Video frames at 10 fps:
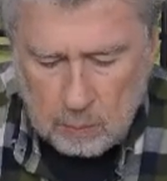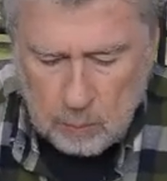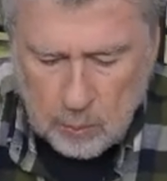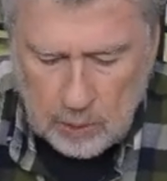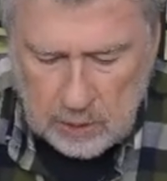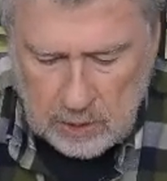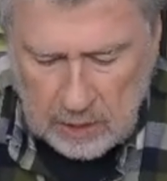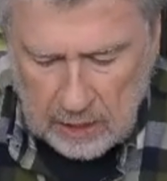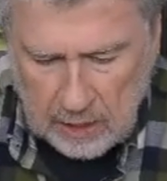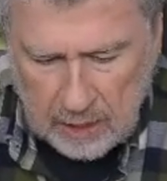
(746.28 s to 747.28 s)
put a
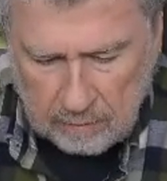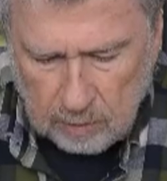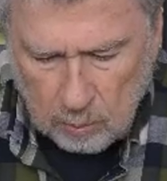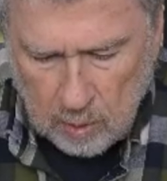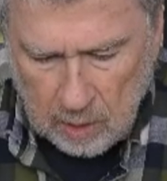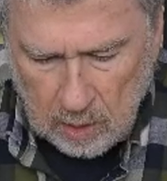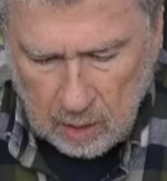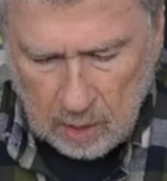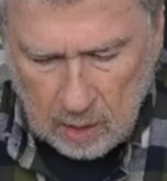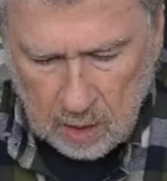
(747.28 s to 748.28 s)
stick in every one
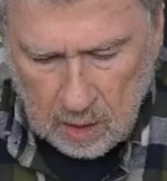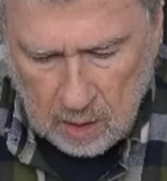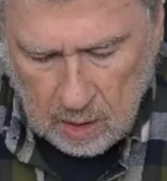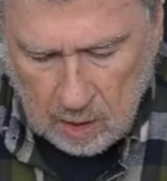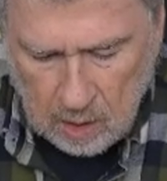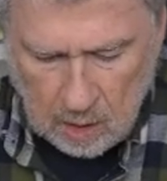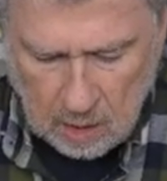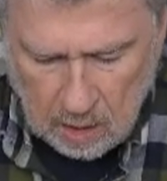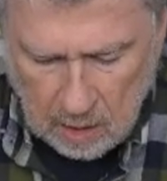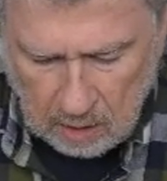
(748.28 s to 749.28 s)

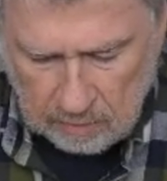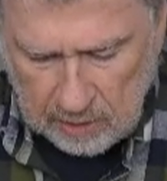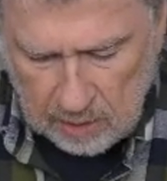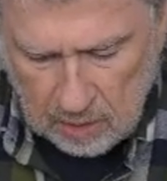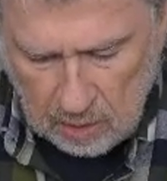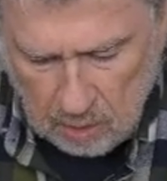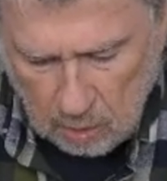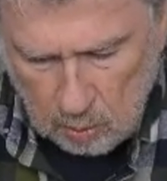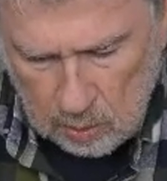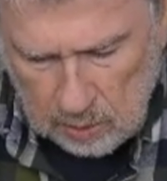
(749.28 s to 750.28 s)
of these
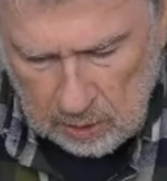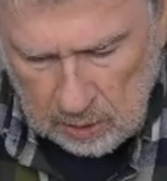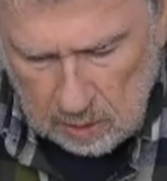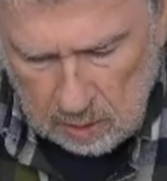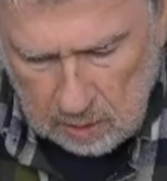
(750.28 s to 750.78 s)
holes here.